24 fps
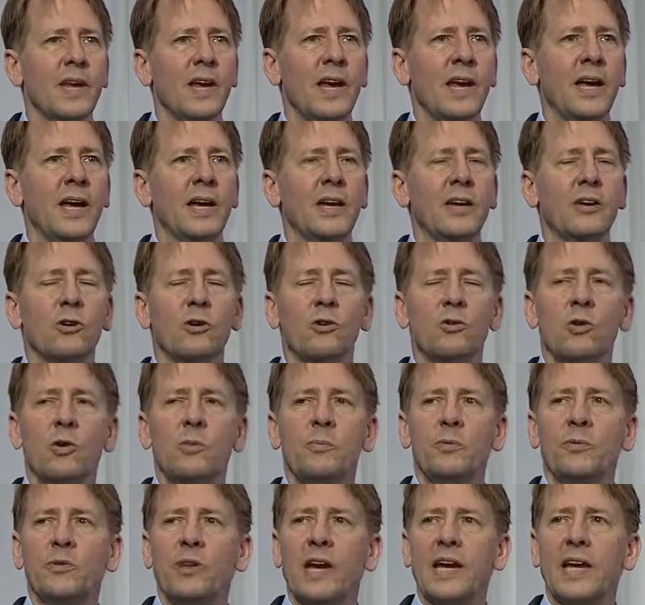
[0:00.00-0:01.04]
And
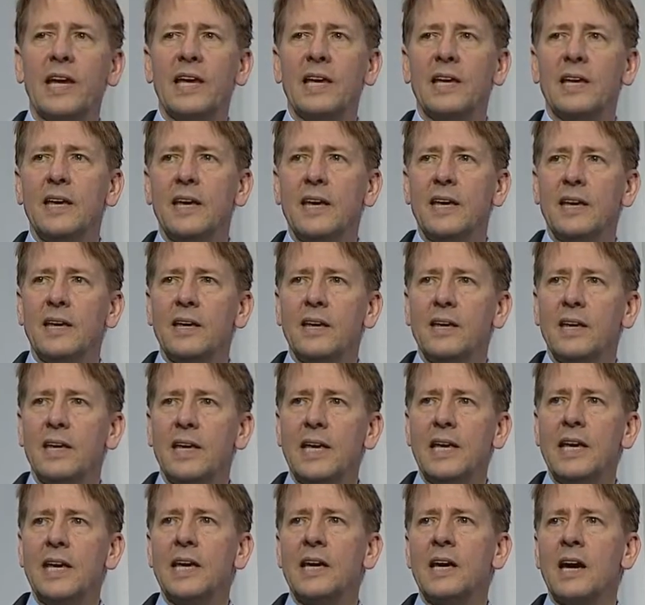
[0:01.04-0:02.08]
groups like
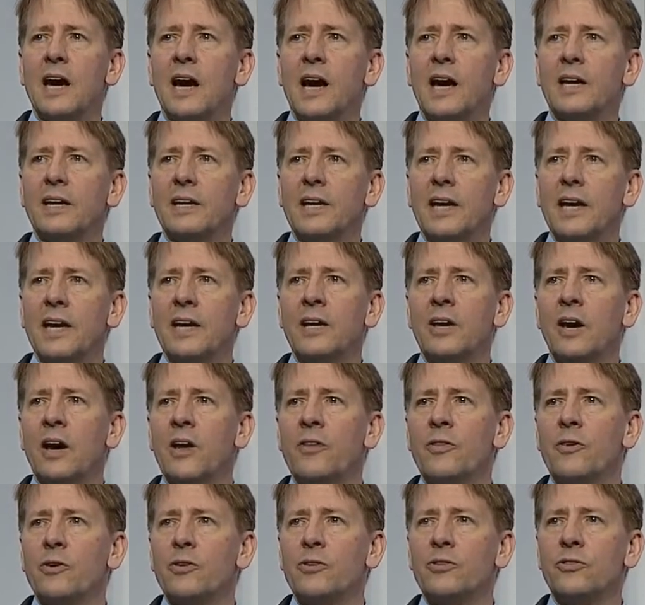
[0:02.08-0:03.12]
ECOT and
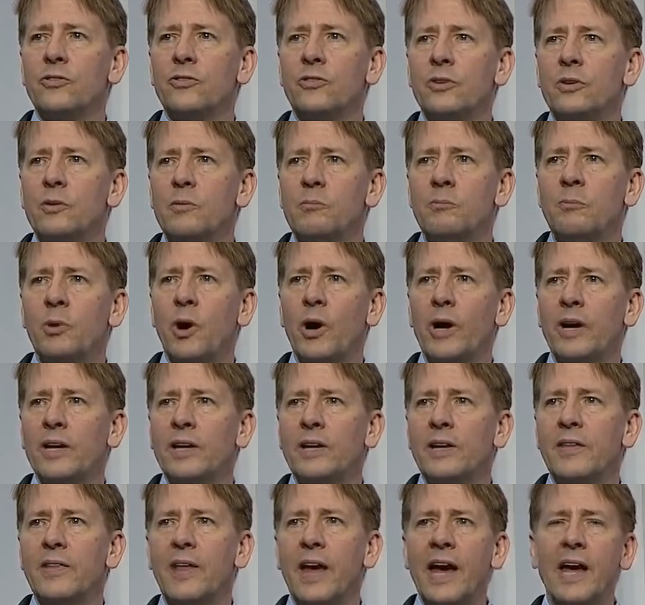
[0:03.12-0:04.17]
others bought
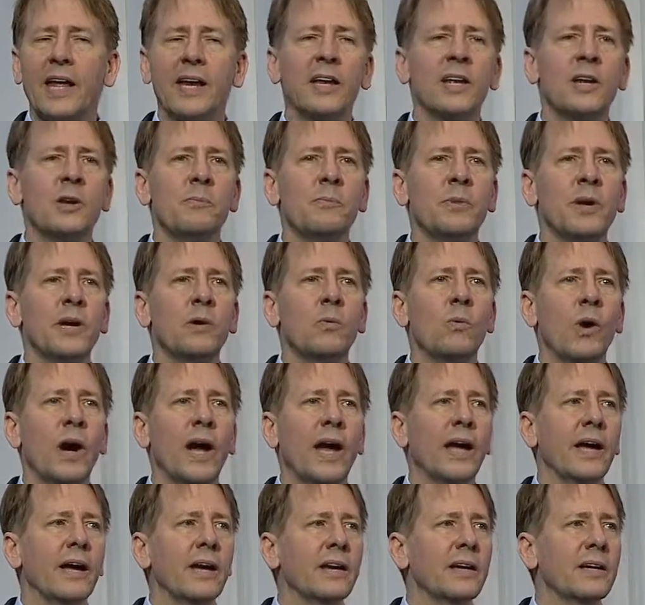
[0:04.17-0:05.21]
into that in a big
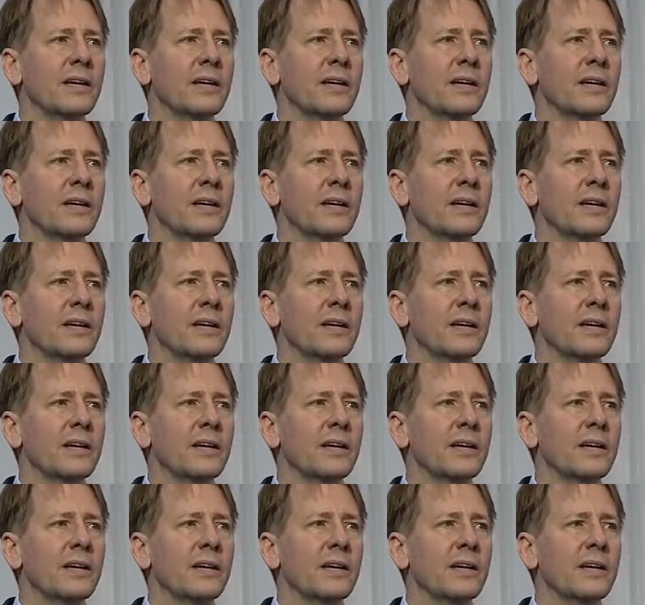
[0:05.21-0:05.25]
way.